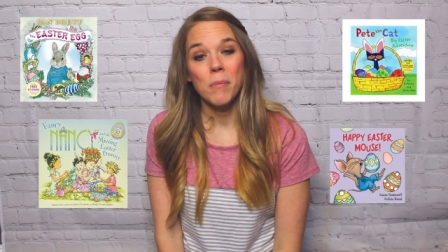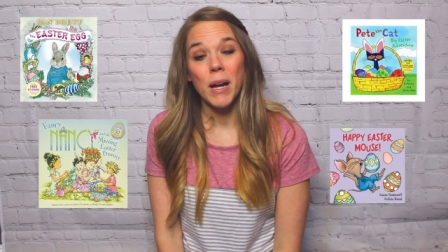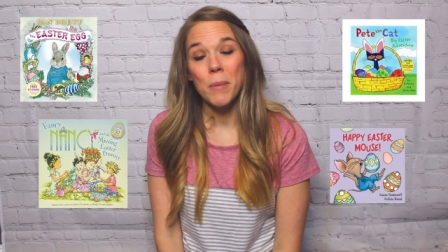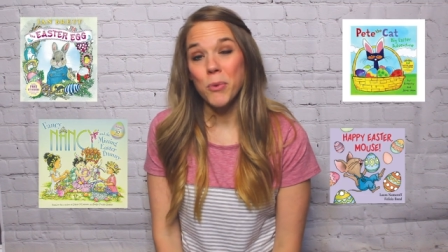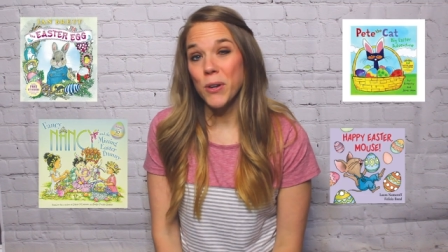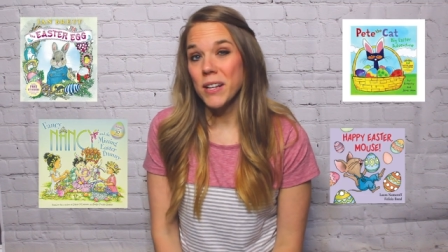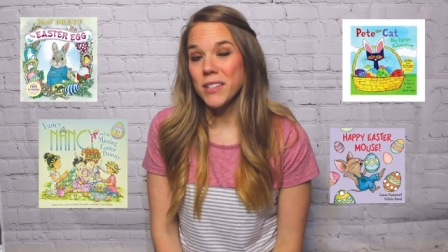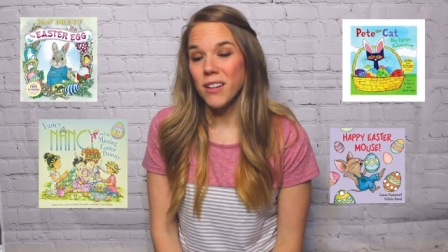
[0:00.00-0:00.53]
My
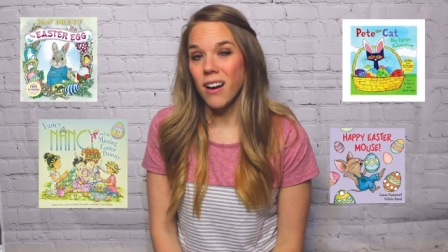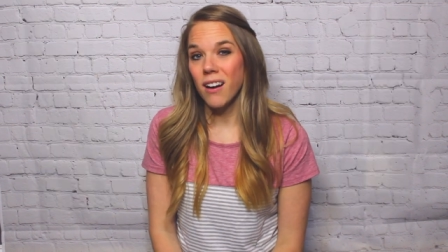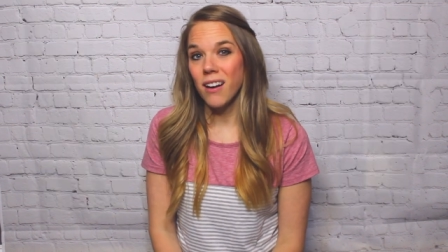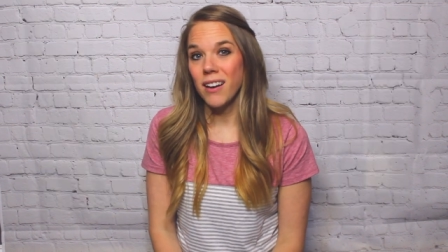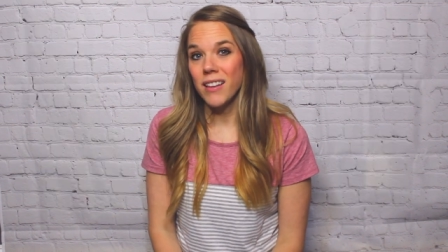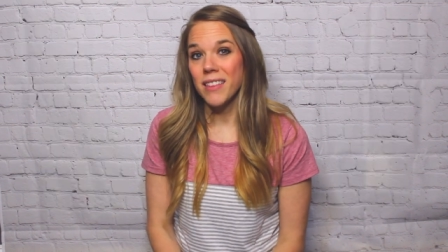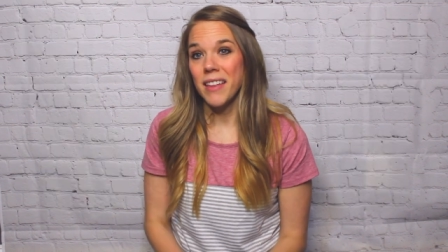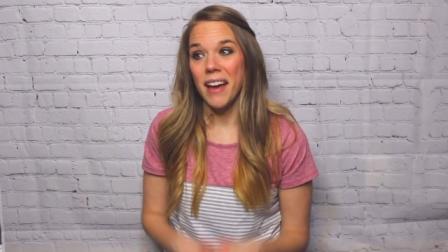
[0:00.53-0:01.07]
boys
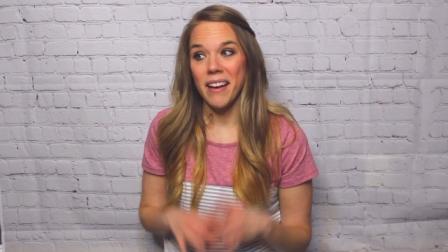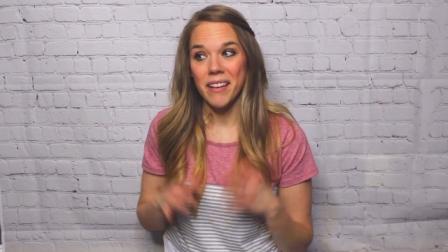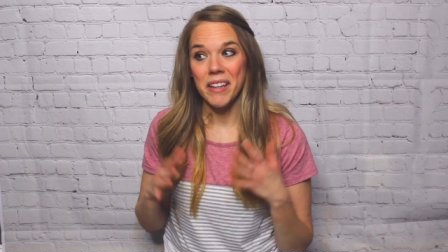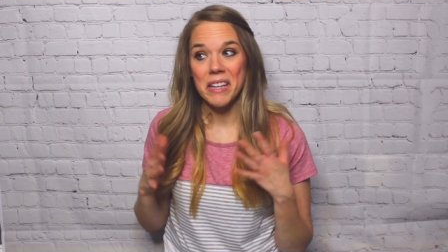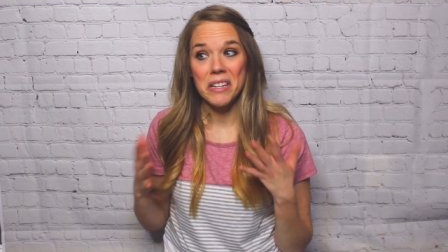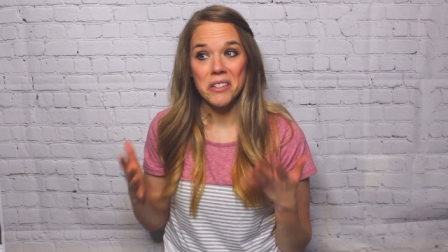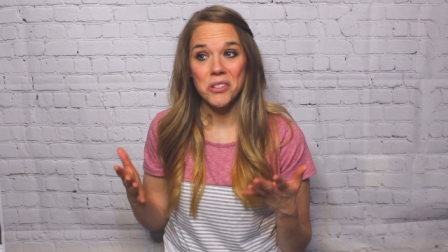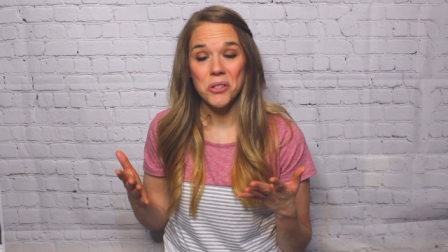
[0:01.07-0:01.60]
aren't
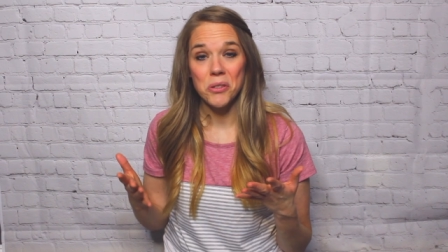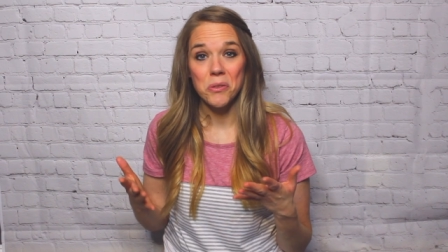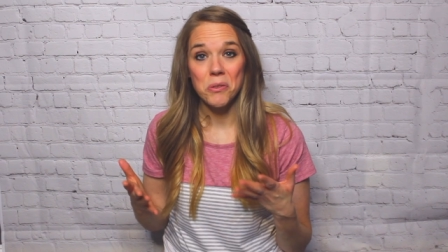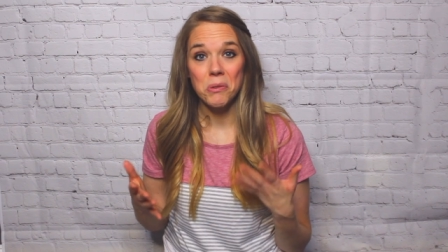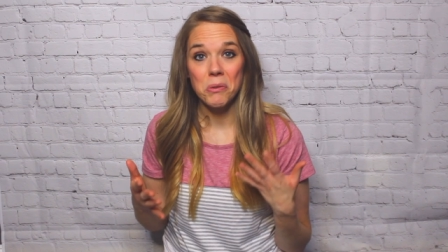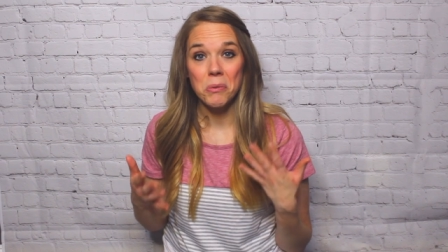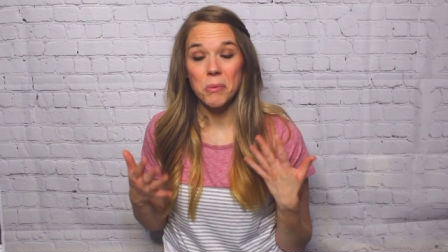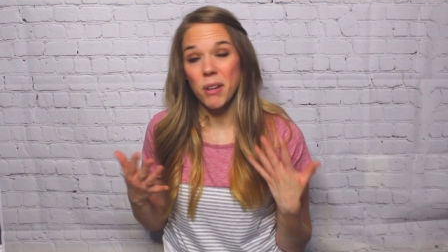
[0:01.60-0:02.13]
that
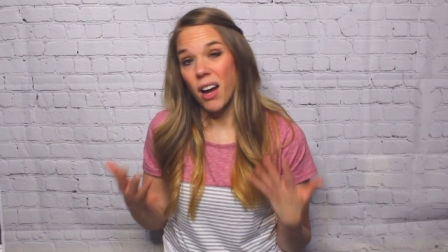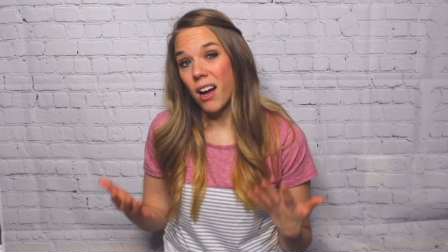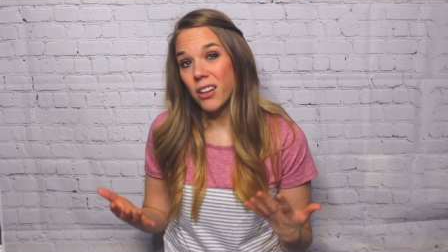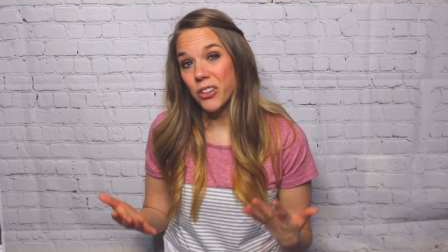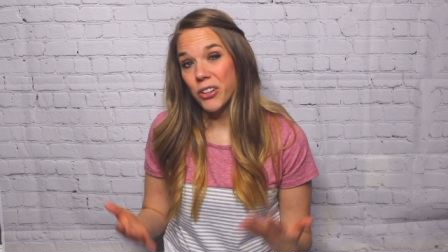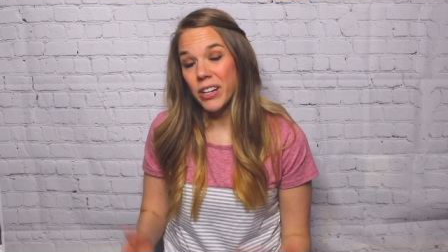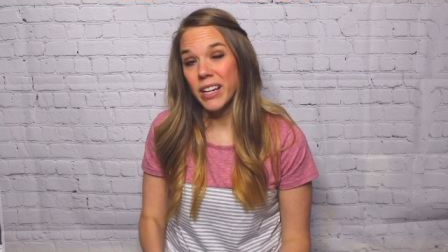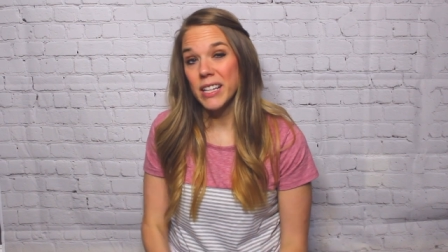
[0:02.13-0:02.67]
into
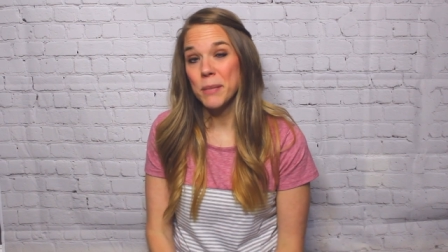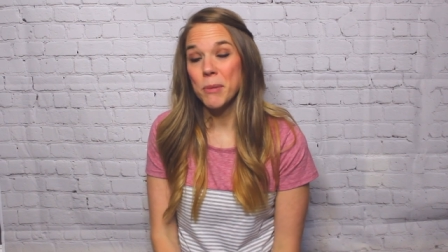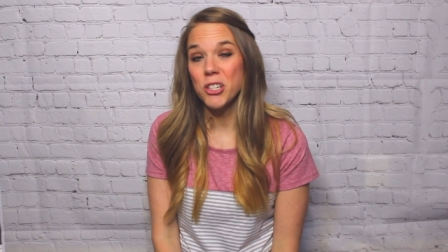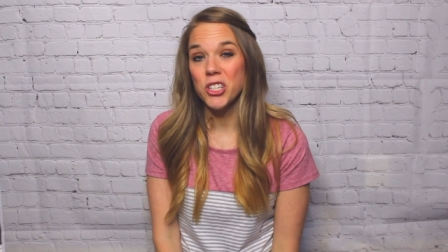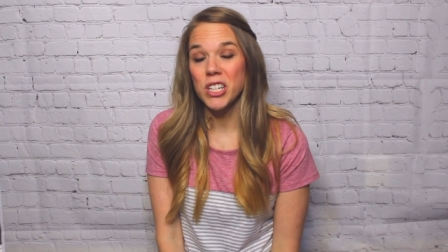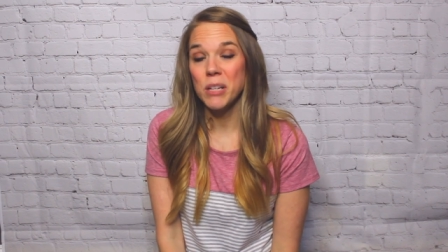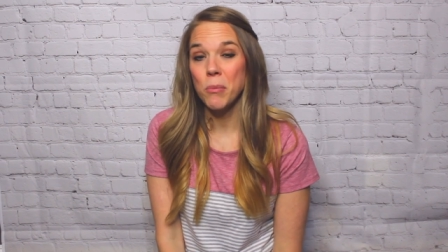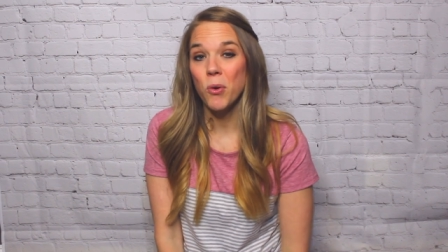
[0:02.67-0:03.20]
coloring as
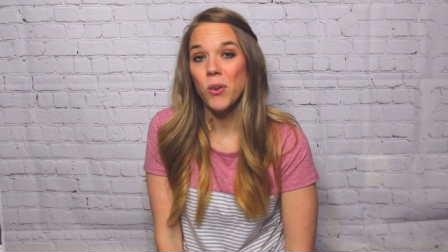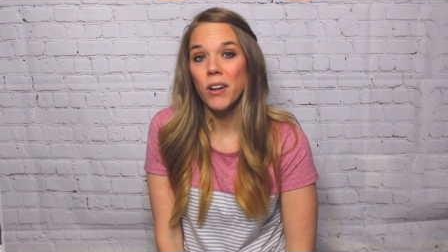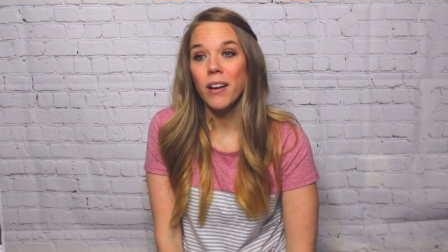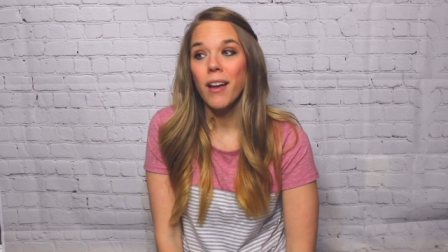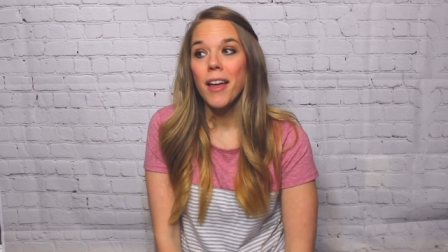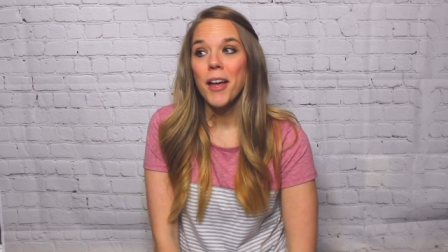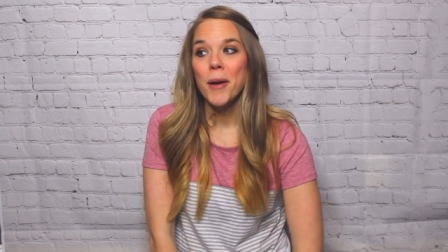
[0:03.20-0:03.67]
much anymore